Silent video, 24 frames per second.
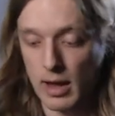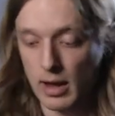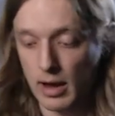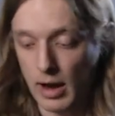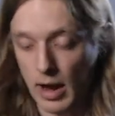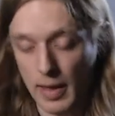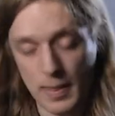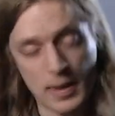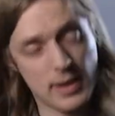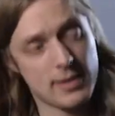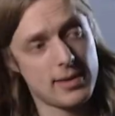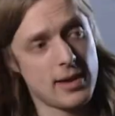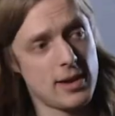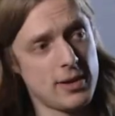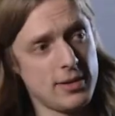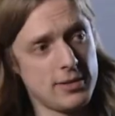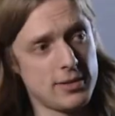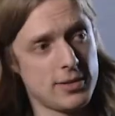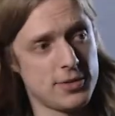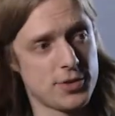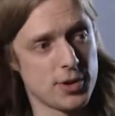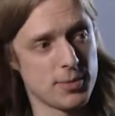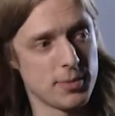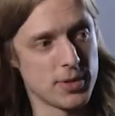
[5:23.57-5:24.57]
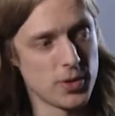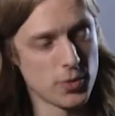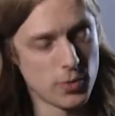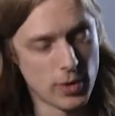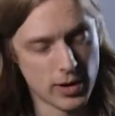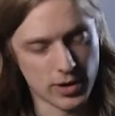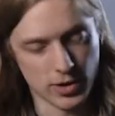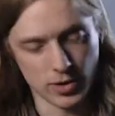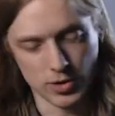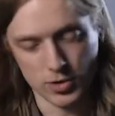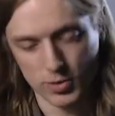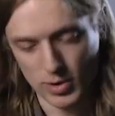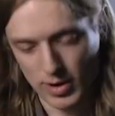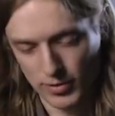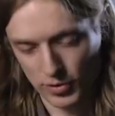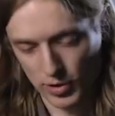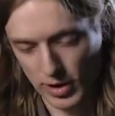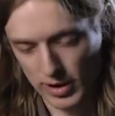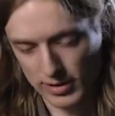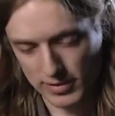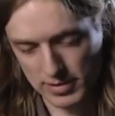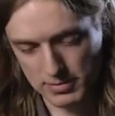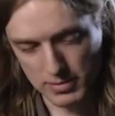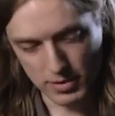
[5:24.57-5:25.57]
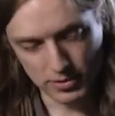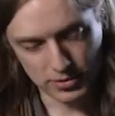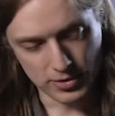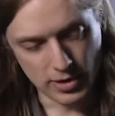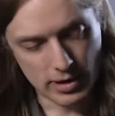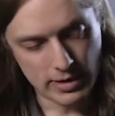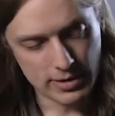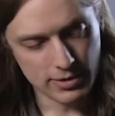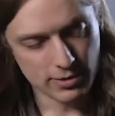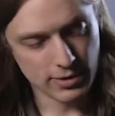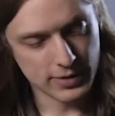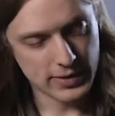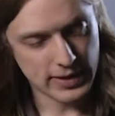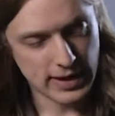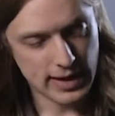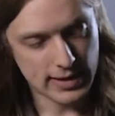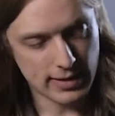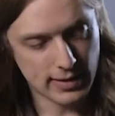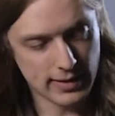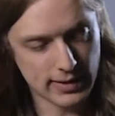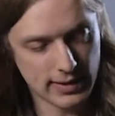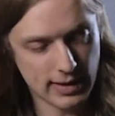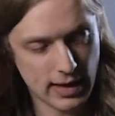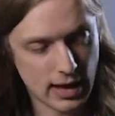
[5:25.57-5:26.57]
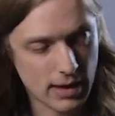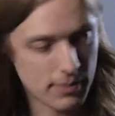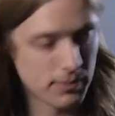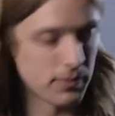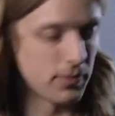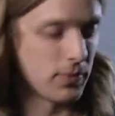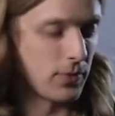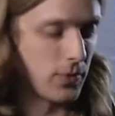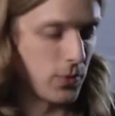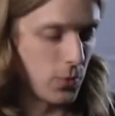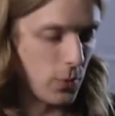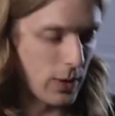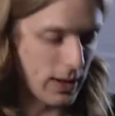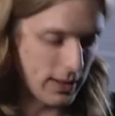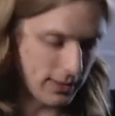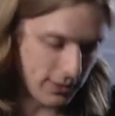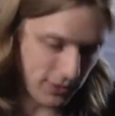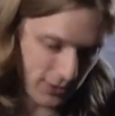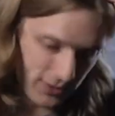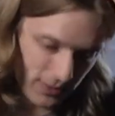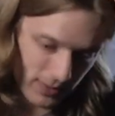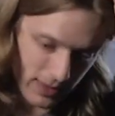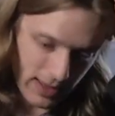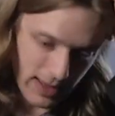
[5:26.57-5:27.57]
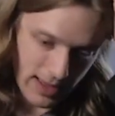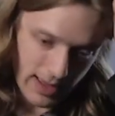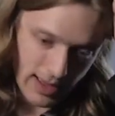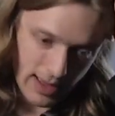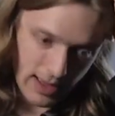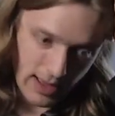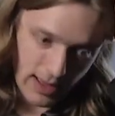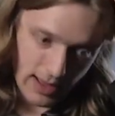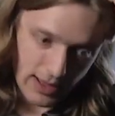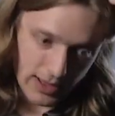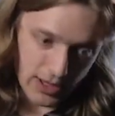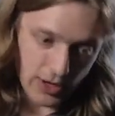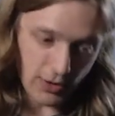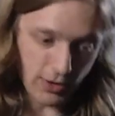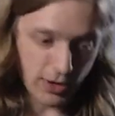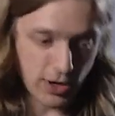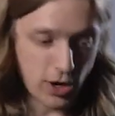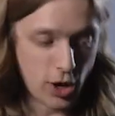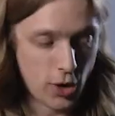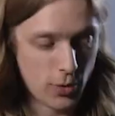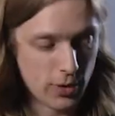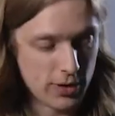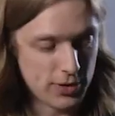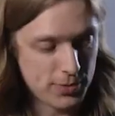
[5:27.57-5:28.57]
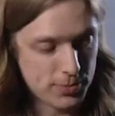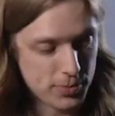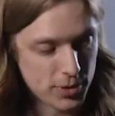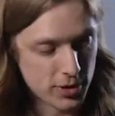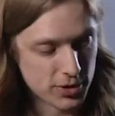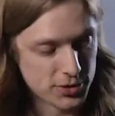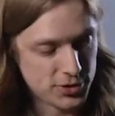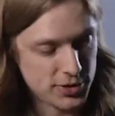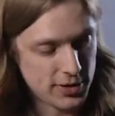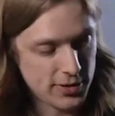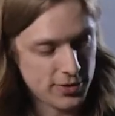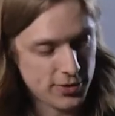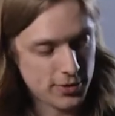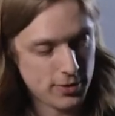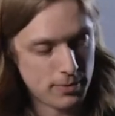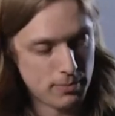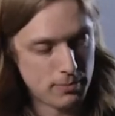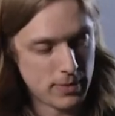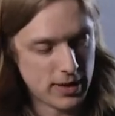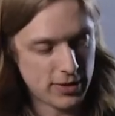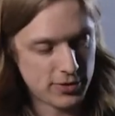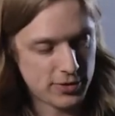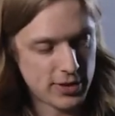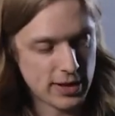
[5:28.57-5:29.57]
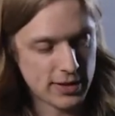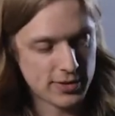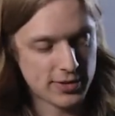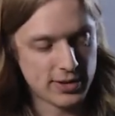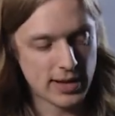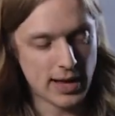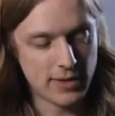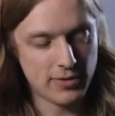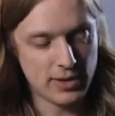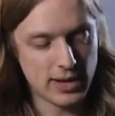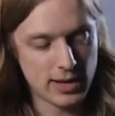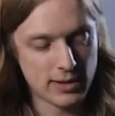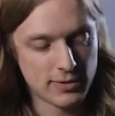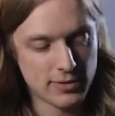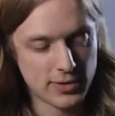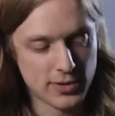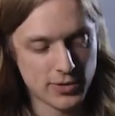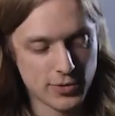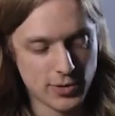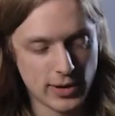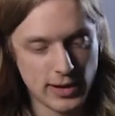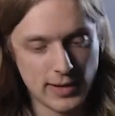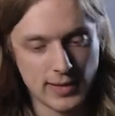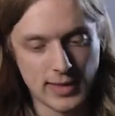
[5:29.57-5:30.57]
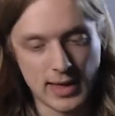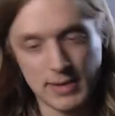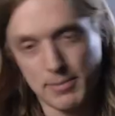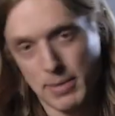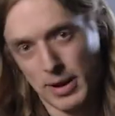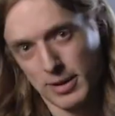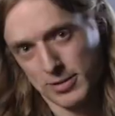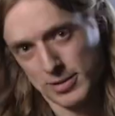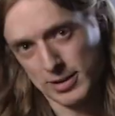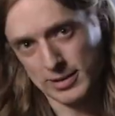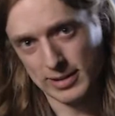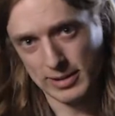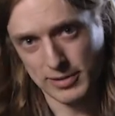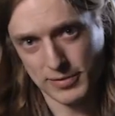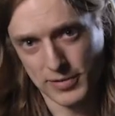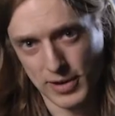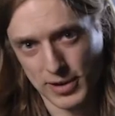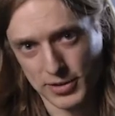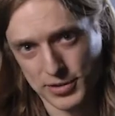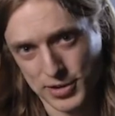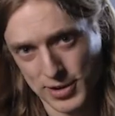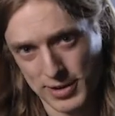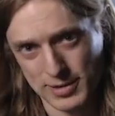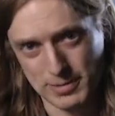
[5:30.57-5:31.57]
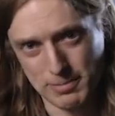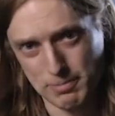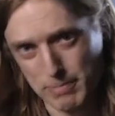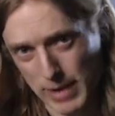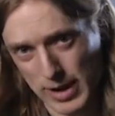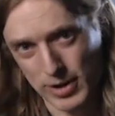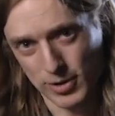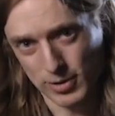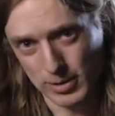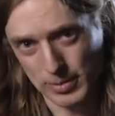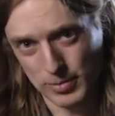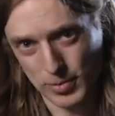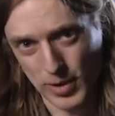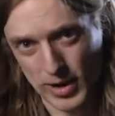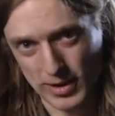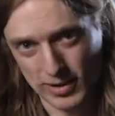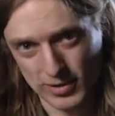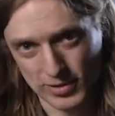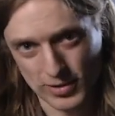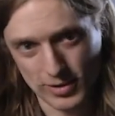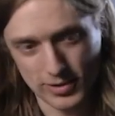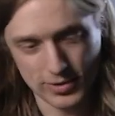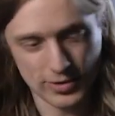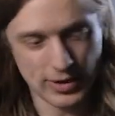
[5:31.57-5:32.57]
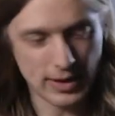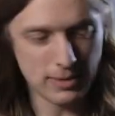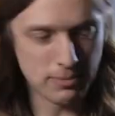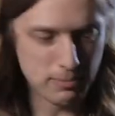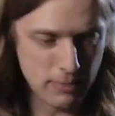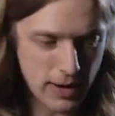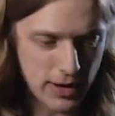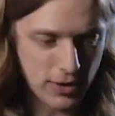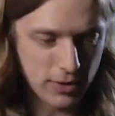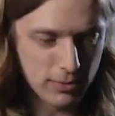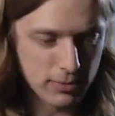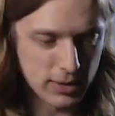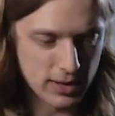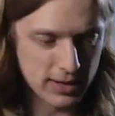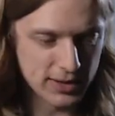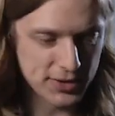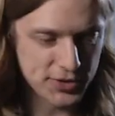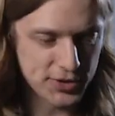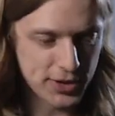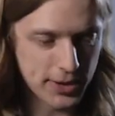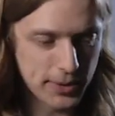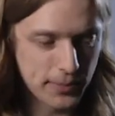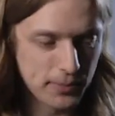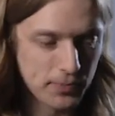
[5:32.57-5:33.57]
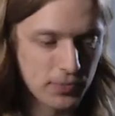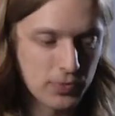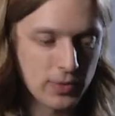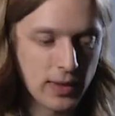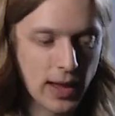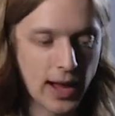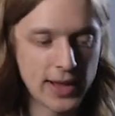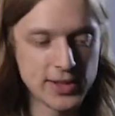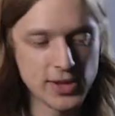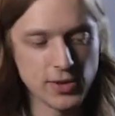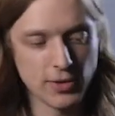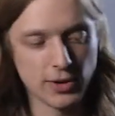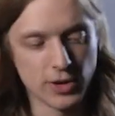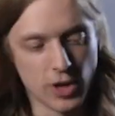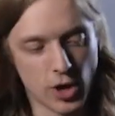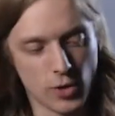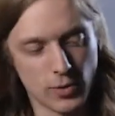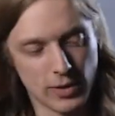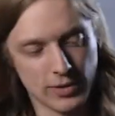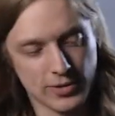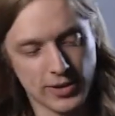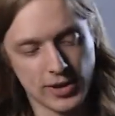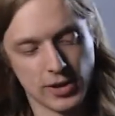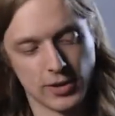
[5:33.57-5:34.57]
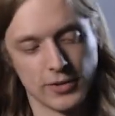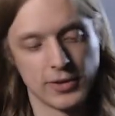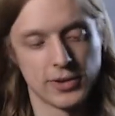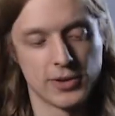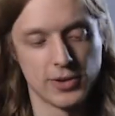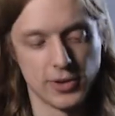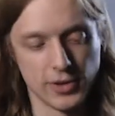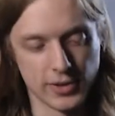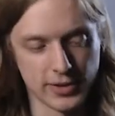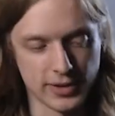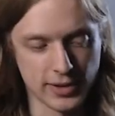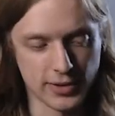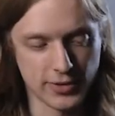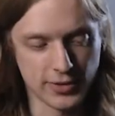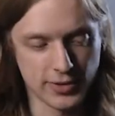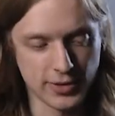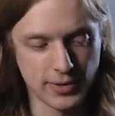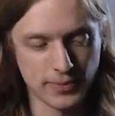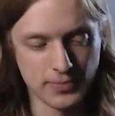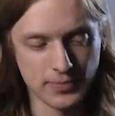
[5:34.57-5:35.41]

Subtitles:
And that's how you determine the winner. Whoever has the most honor at the end of the game wins. You can always purchase Mystics and Heavy Infantry. They basically function as better apprentices and better militia. And you can always kill the cultist.